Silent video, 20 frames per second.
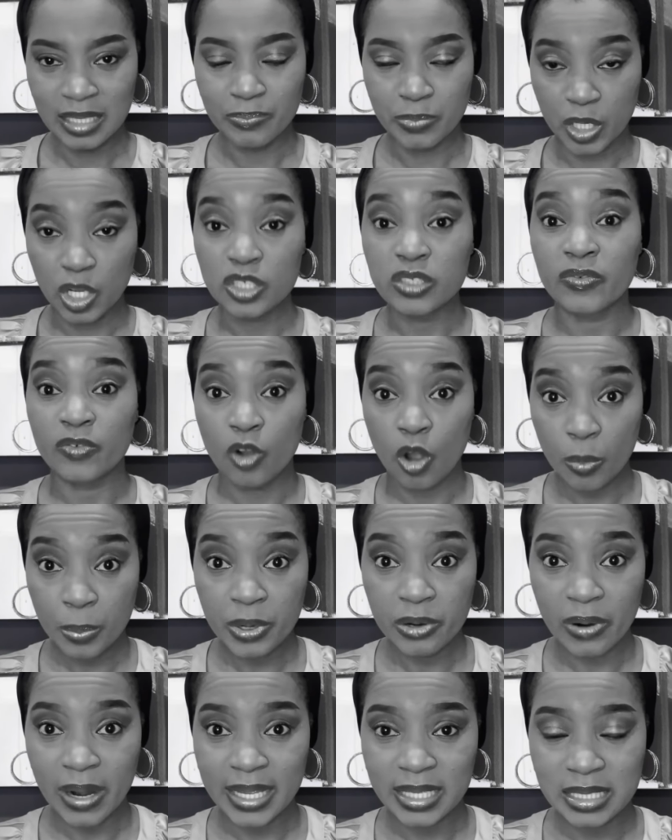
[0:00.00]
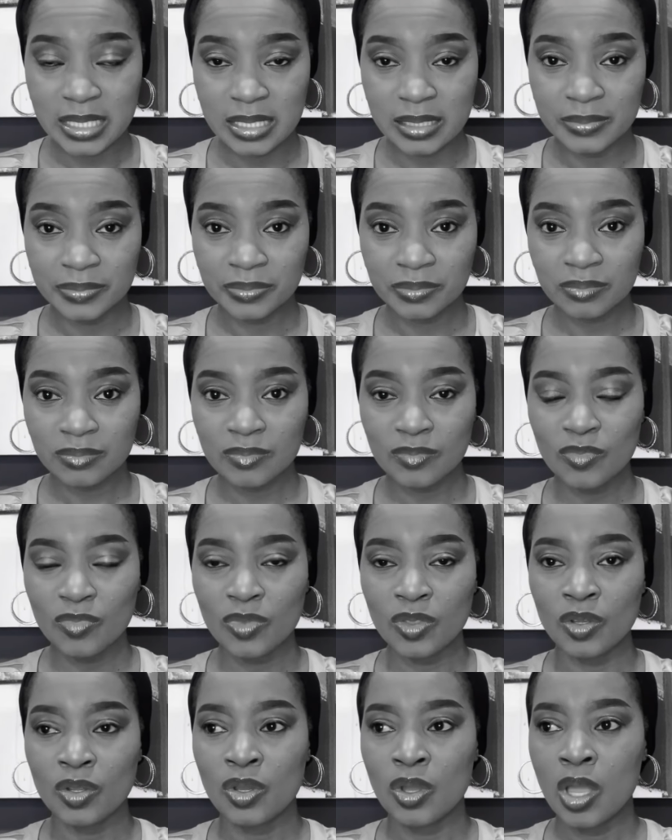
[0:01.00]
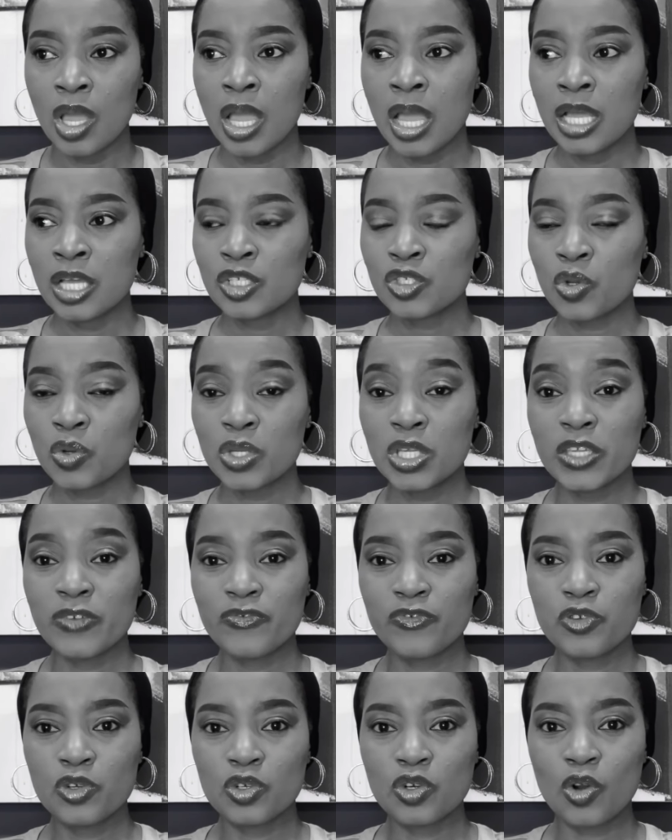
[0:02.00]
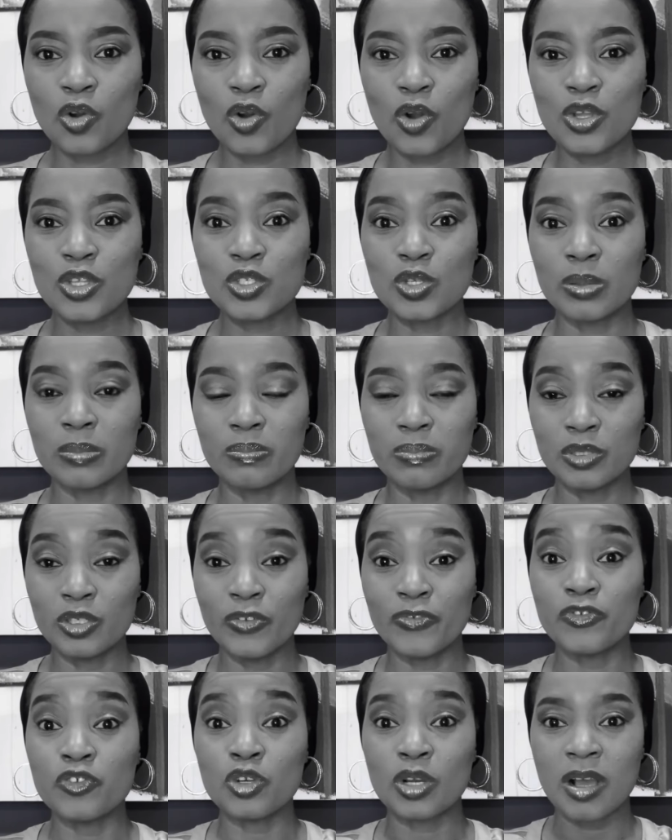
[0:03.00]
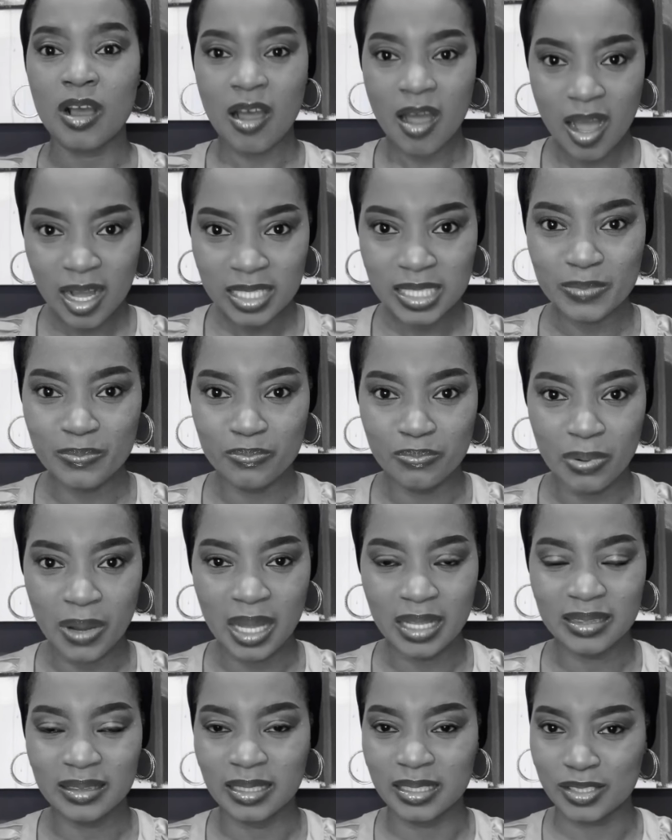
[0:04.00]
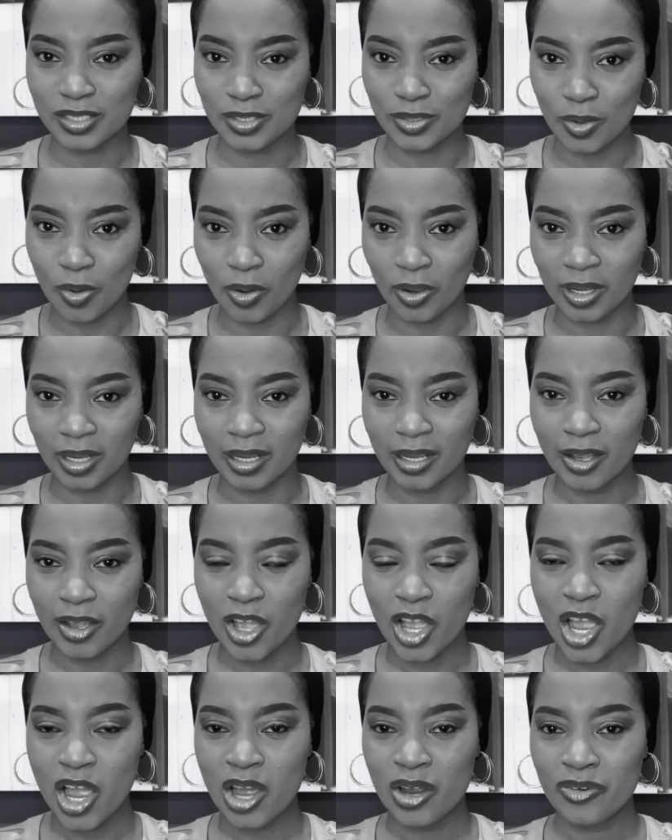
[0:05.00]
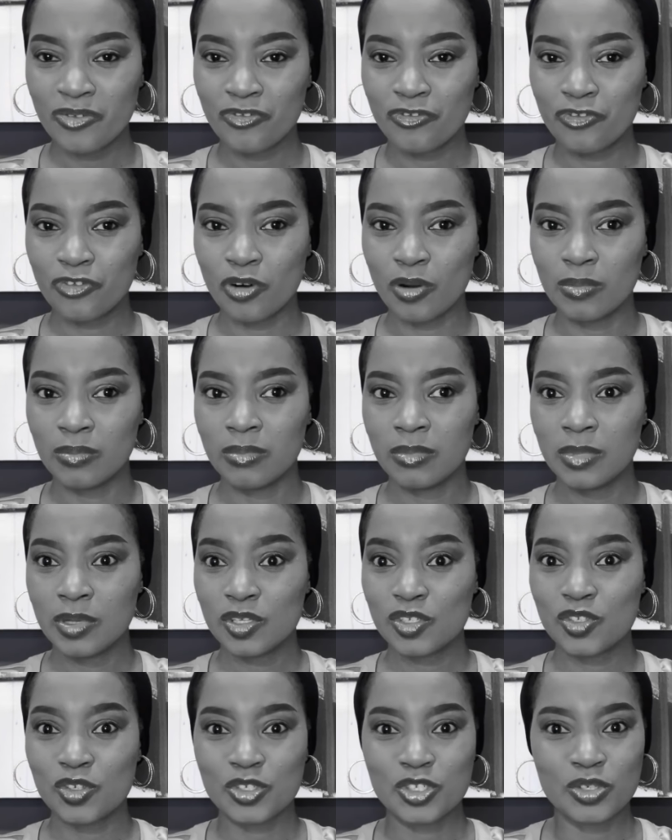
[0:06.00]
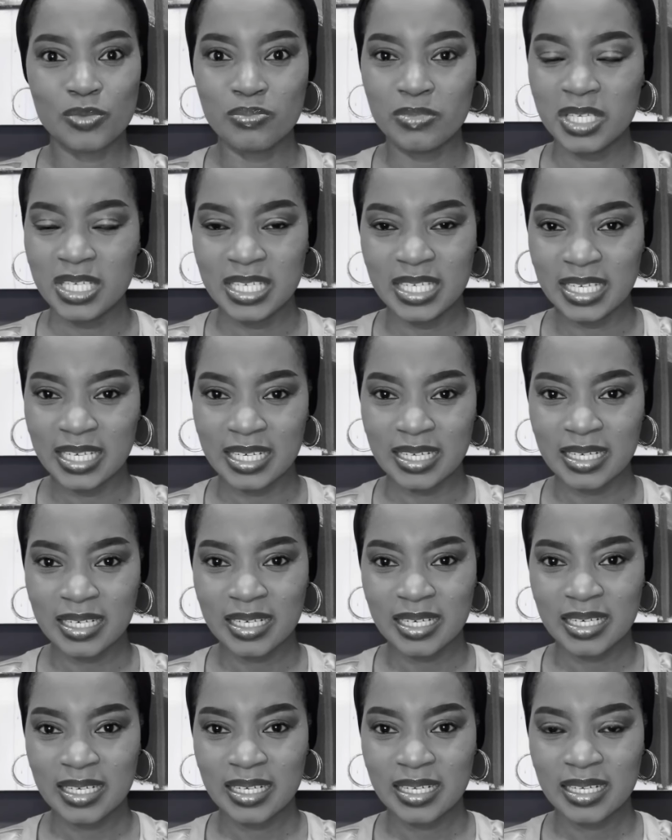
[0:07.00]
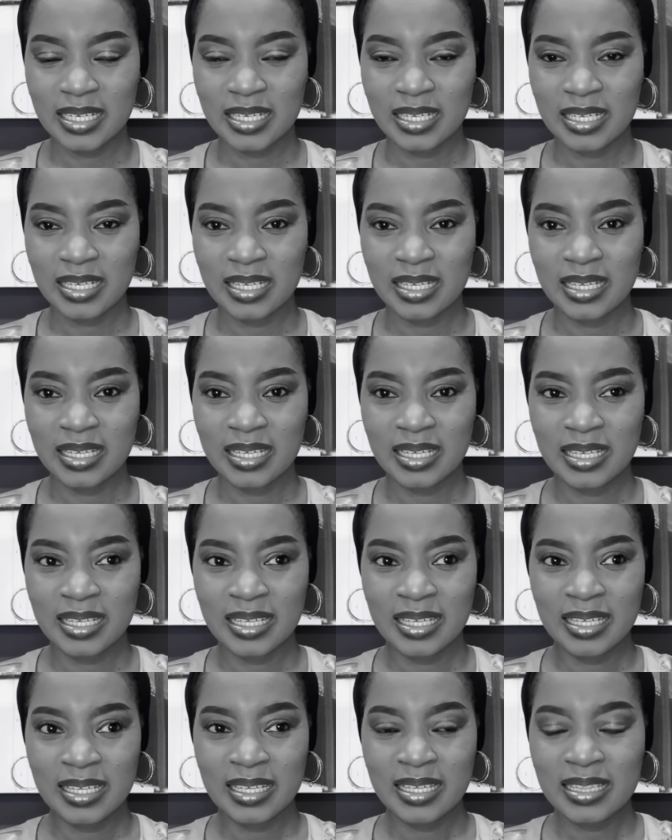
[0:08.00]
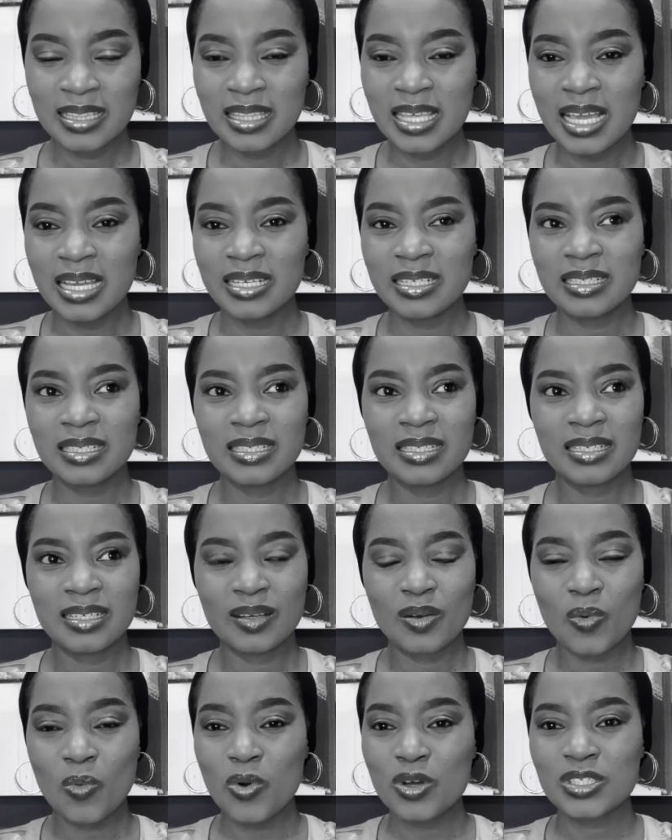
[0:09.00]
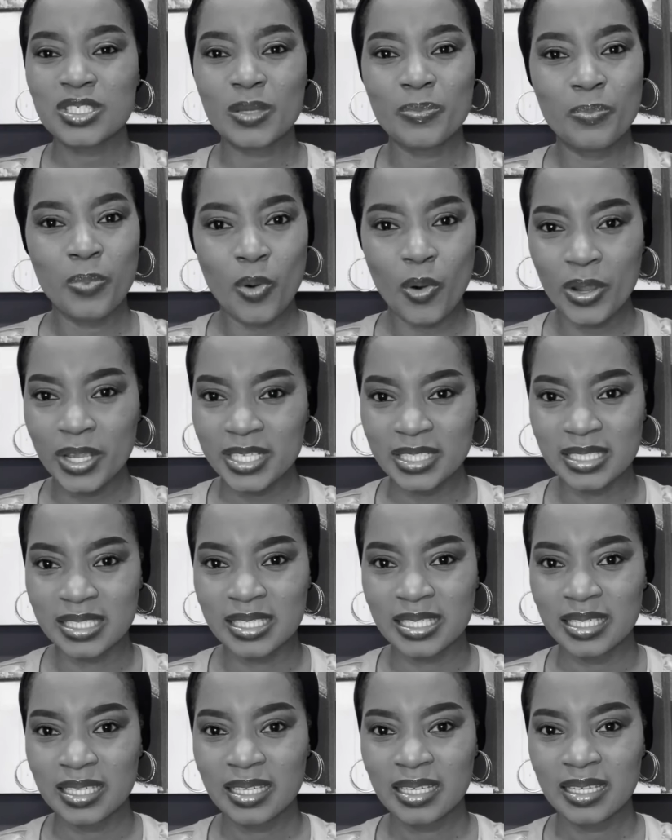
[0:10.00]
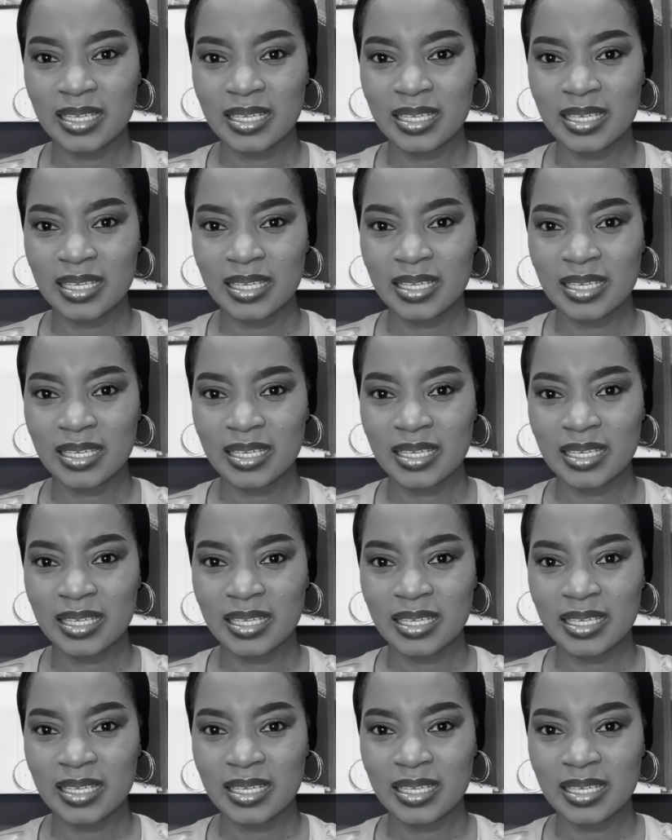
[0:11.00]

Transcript: Because of copyright. So if you can't ban the song from social media, then what's the point?